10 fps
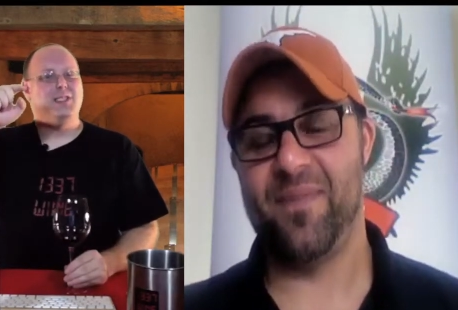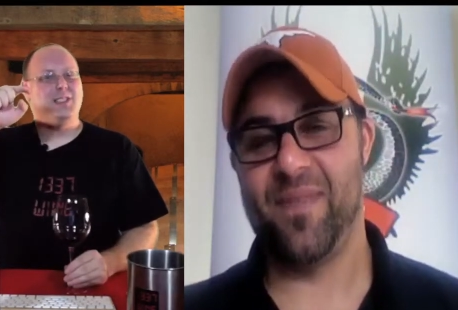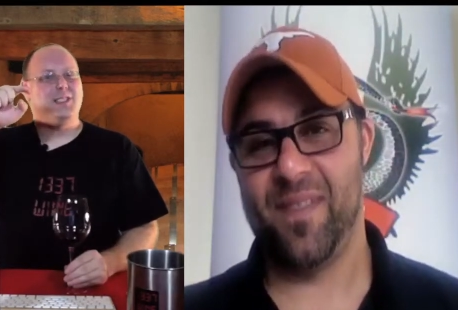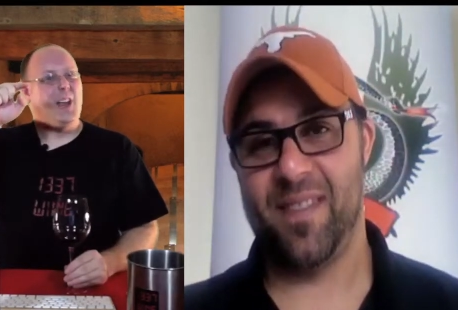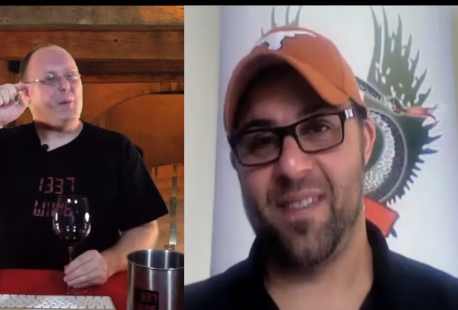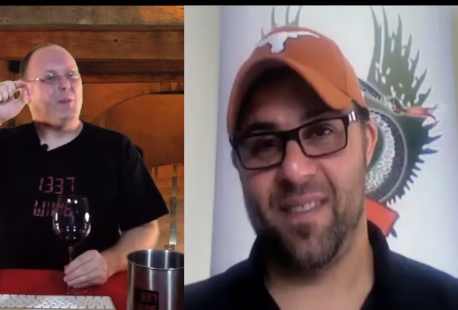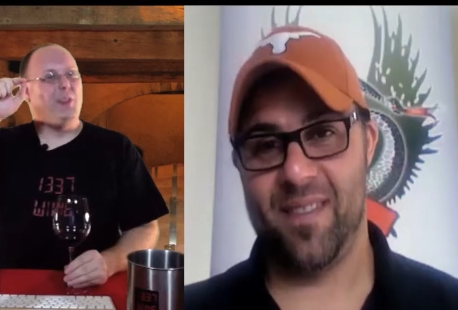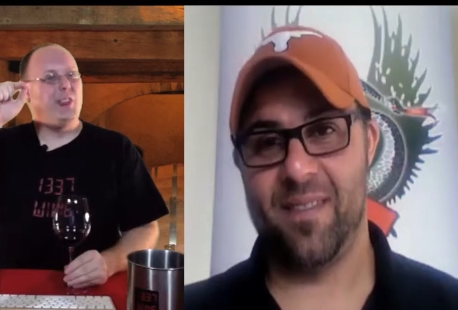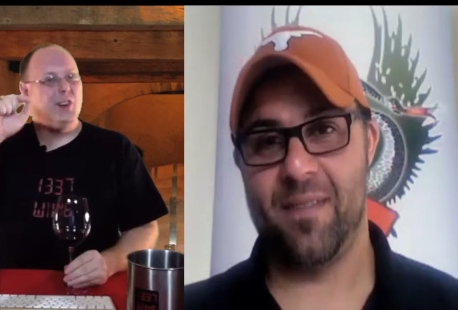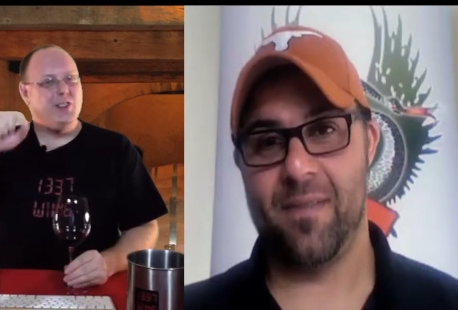Speaker 1: it's labeled
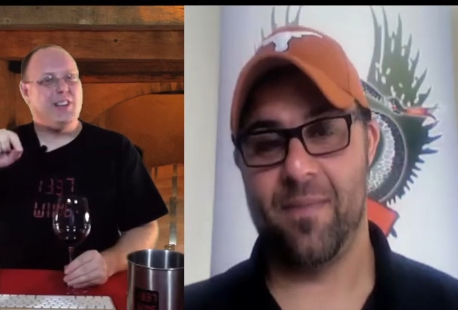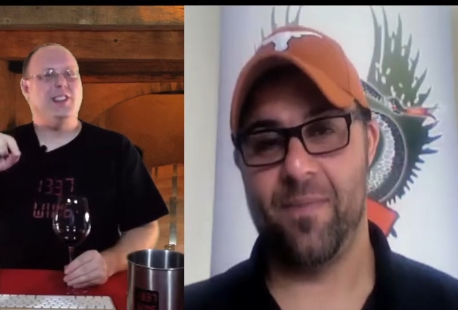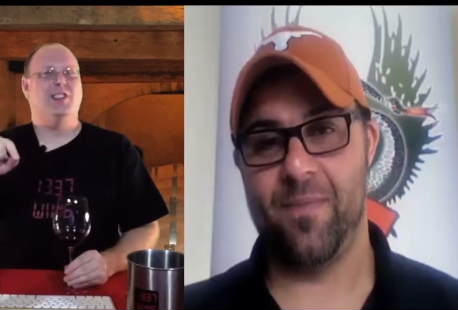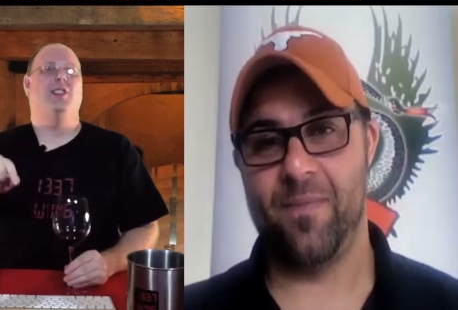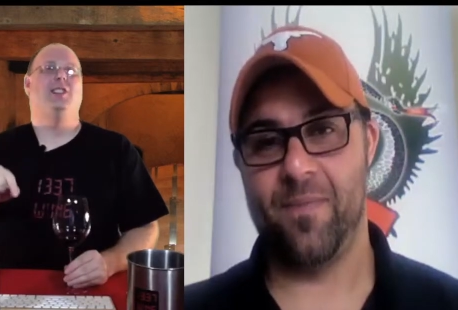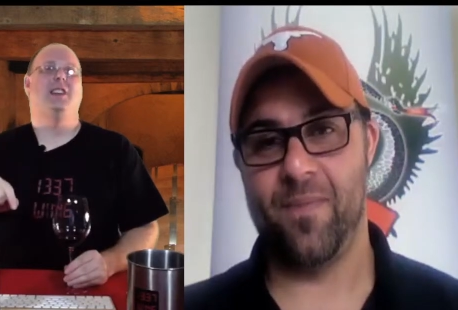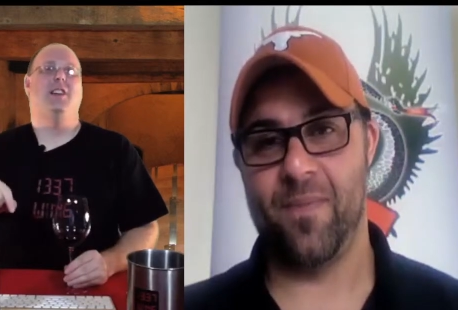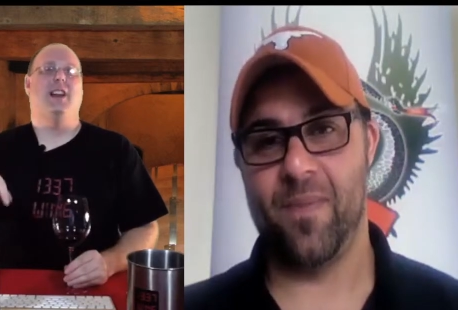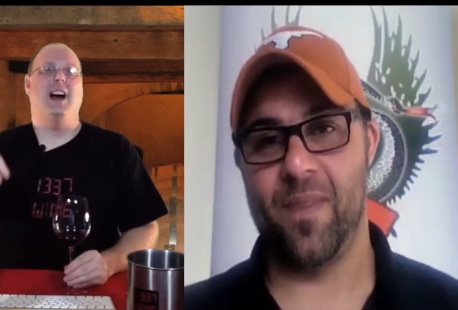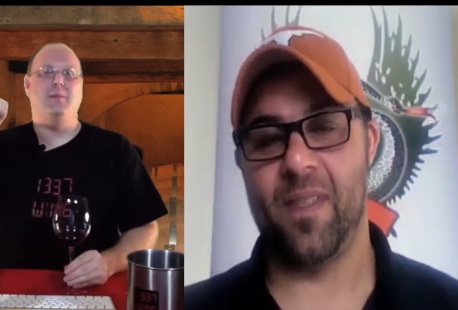
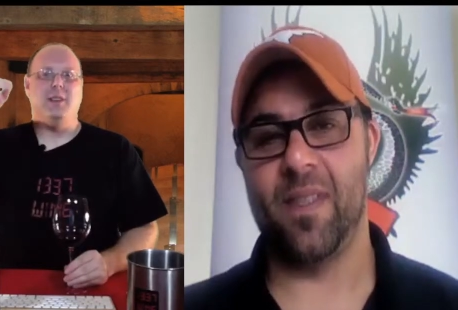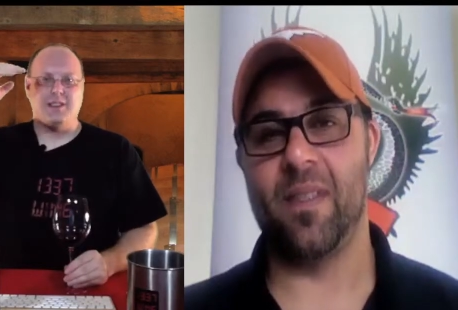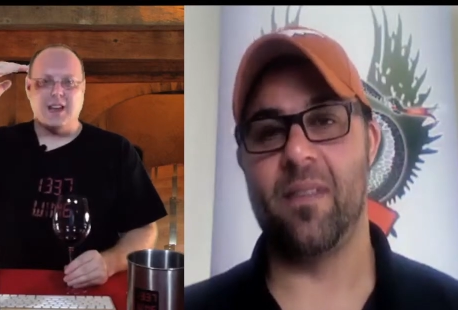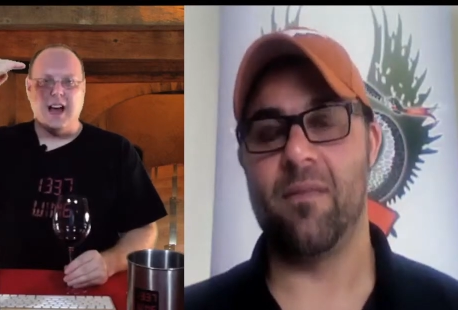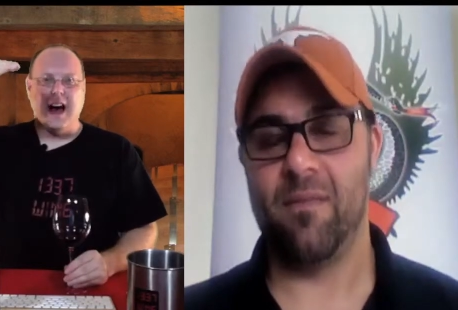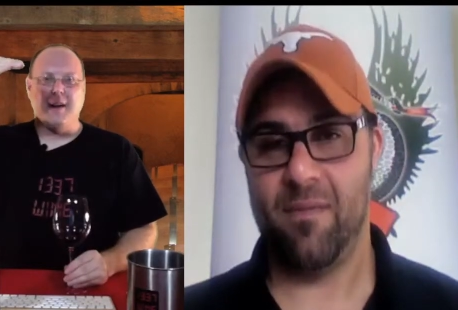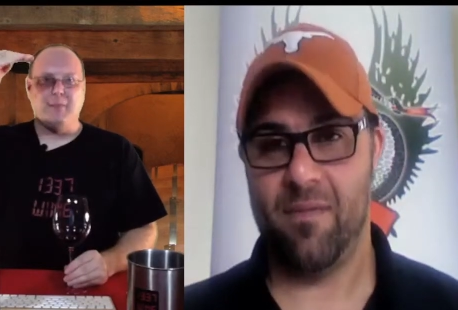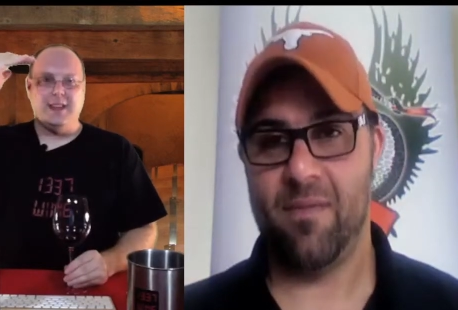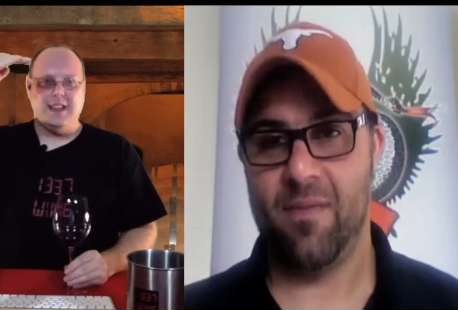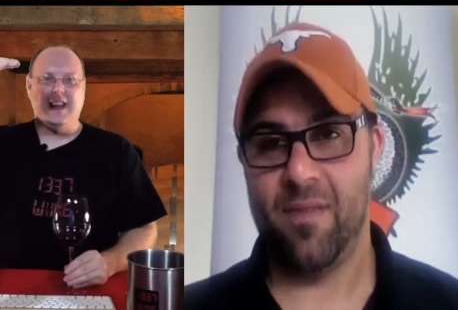1337, I'm the
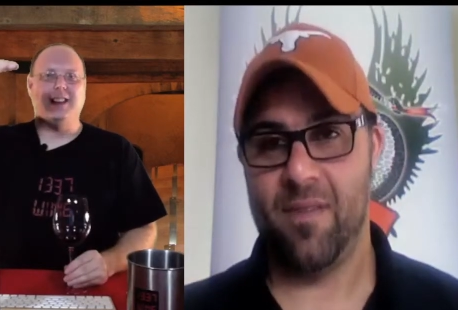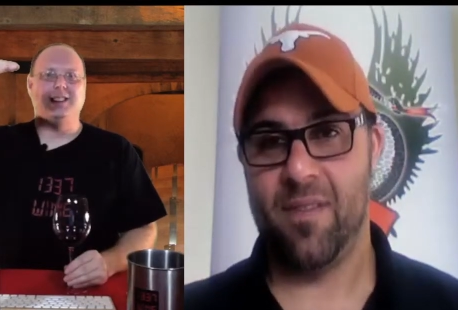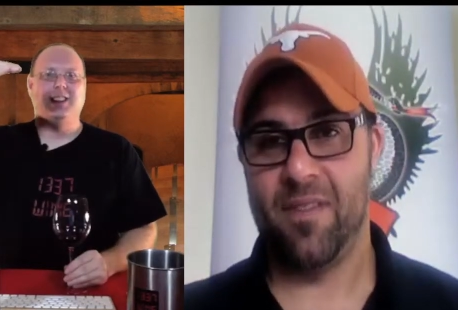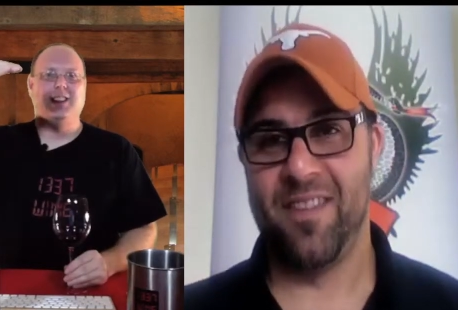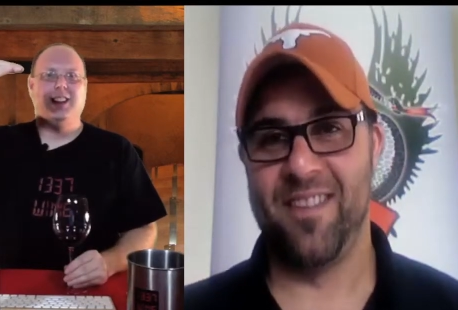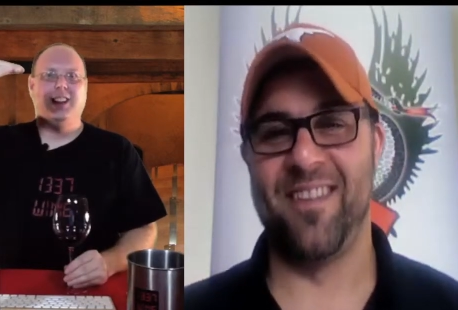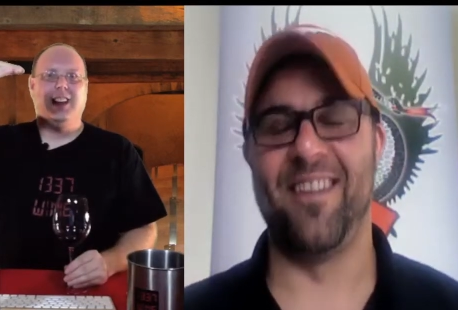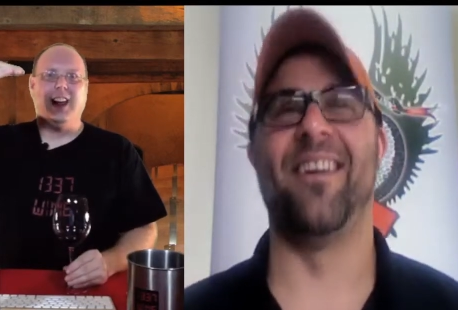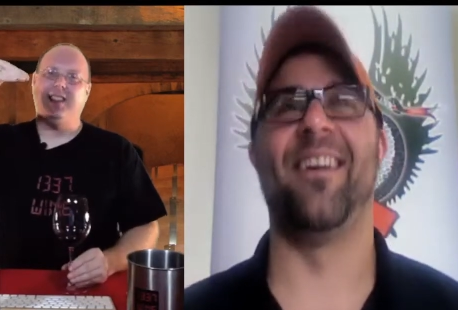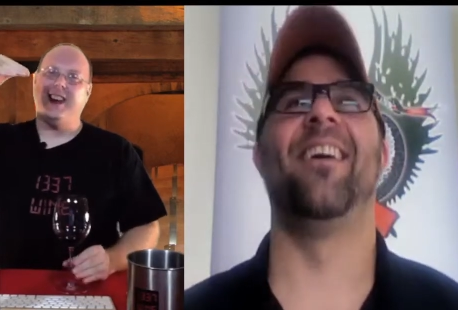top hit.
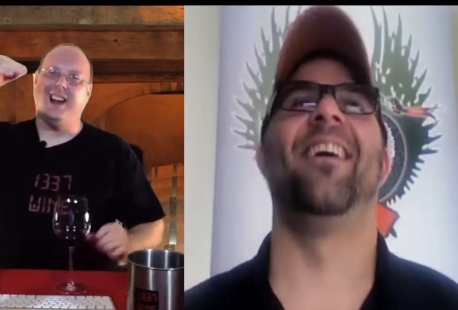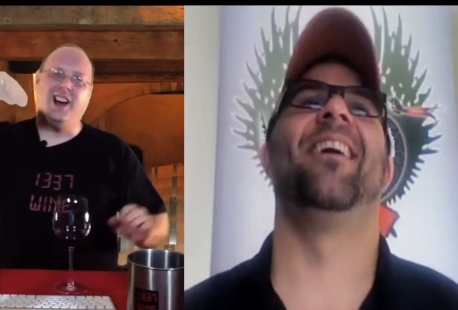And that